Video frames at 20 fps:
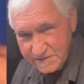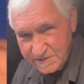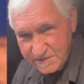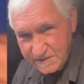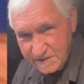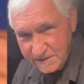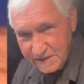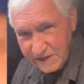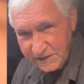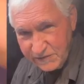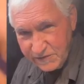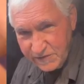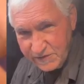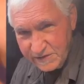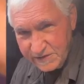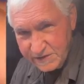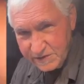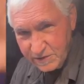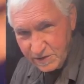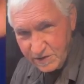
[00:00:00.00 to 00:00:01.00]

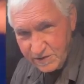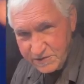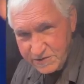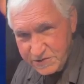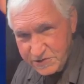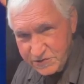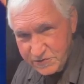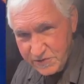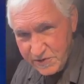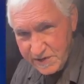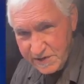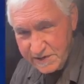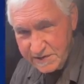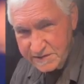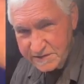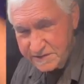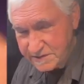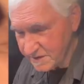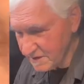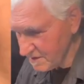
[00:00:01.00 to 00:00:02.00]
electrically to all the
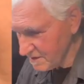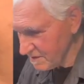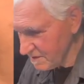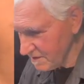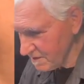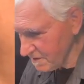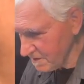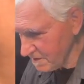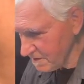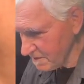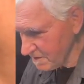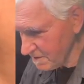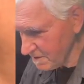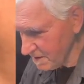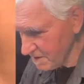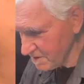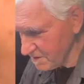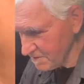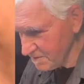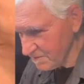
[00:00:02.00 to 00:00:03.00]
strings, and
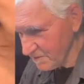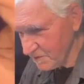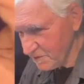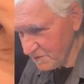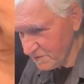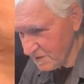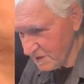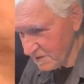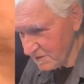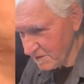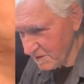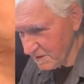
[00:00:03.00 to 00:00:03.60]
that's when you take your